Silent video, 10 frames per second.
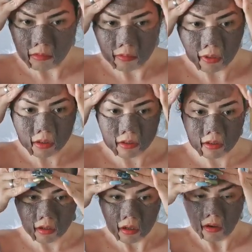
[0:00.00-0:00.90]
In
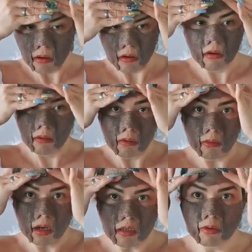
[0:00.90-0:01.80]
fairness,
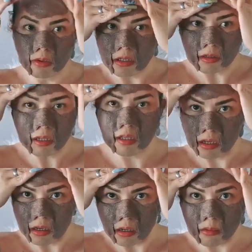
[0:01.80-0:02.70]
when I squeeze it really
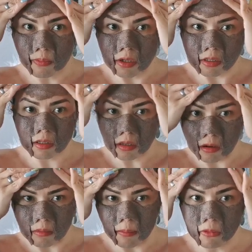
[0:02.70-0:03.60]
here and press it
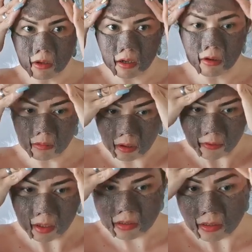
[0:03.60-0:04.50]
directly on my
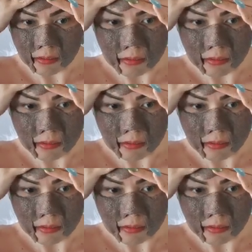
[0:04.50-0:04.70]
face,